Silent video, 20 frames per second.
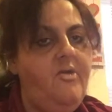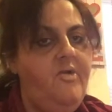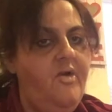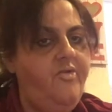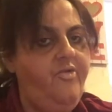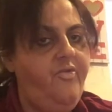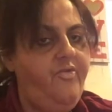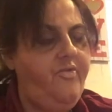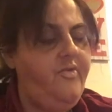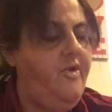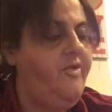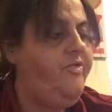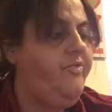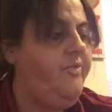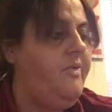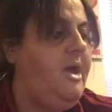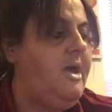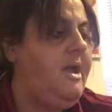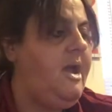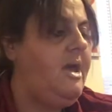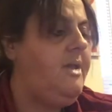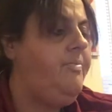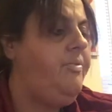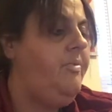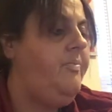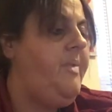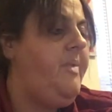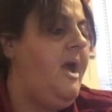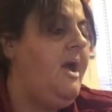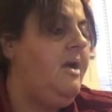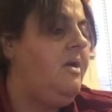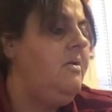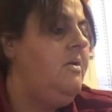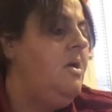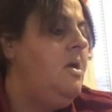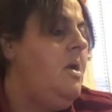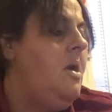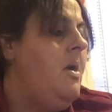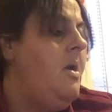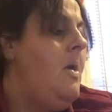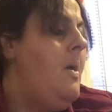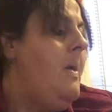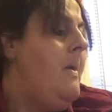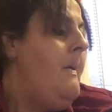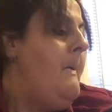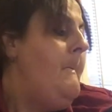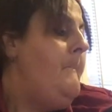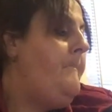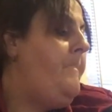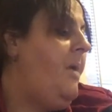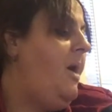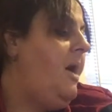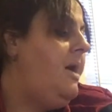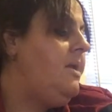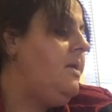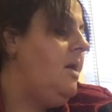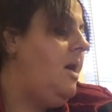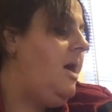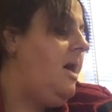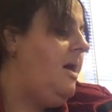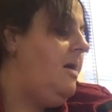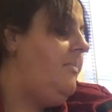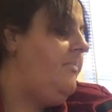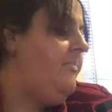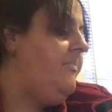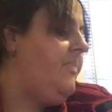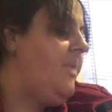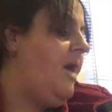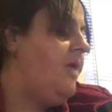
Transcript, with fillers: that's that's what I gotta put back. But um,